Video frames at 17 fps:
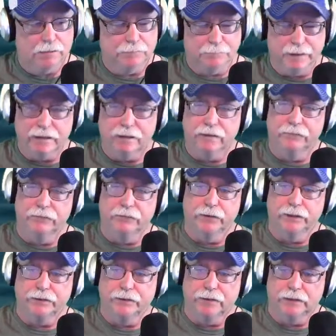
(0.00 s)
Speaking of
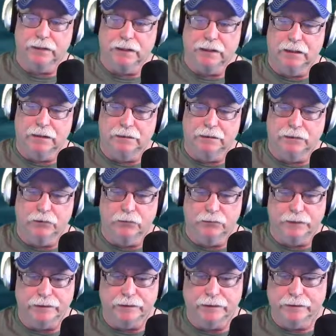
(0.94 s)
which,
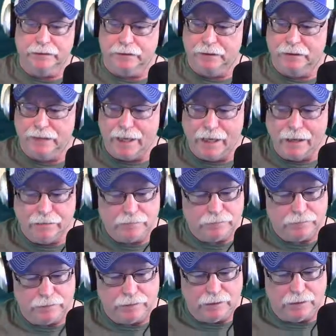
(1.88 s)
we just
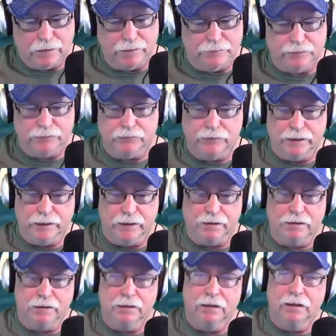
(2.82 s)
announced this
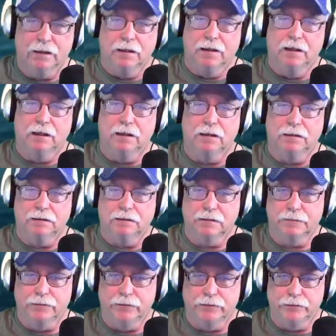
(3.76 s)
week
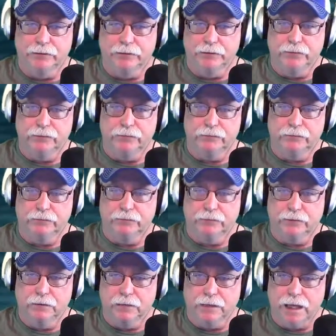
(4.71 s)
some of the new
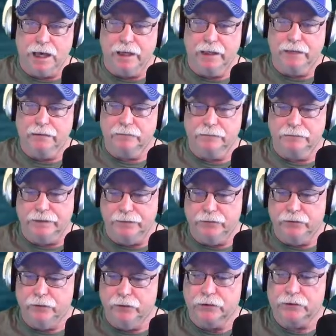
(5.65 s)
lines
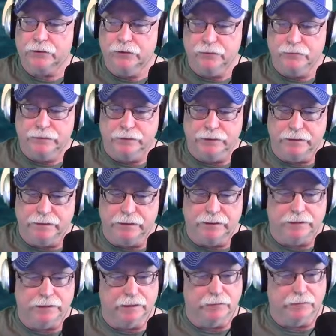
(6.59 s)
in the Hook 2
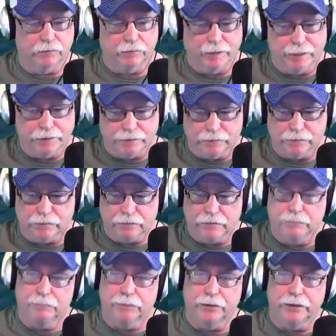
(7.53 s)
series that Lowrance is
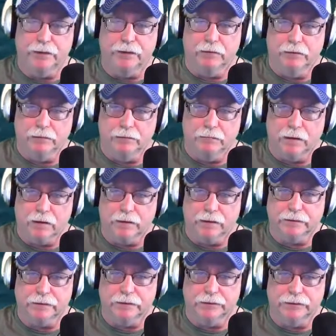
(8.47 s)
putting on the
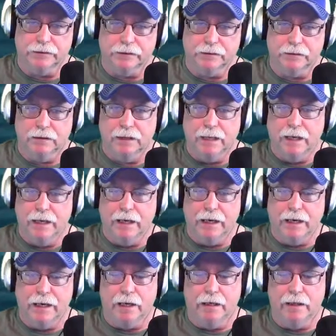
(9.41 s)
market this year.
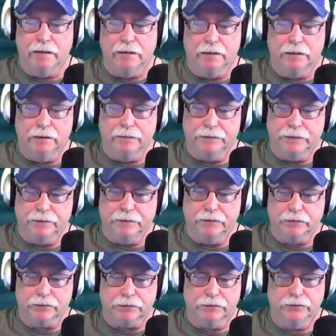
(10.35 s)
And
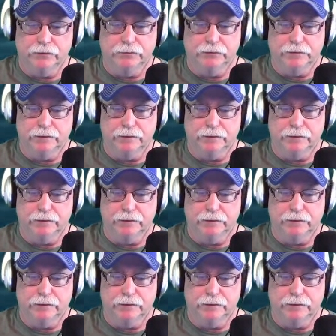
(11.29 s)
these Hook 2